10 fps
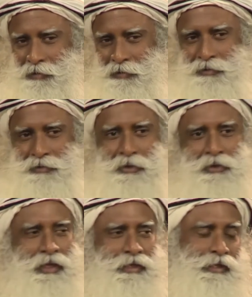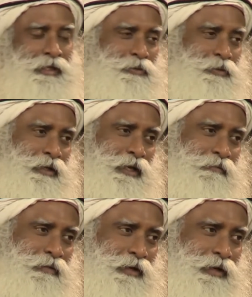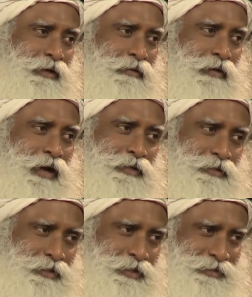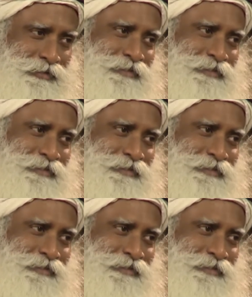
so that they should never again rise.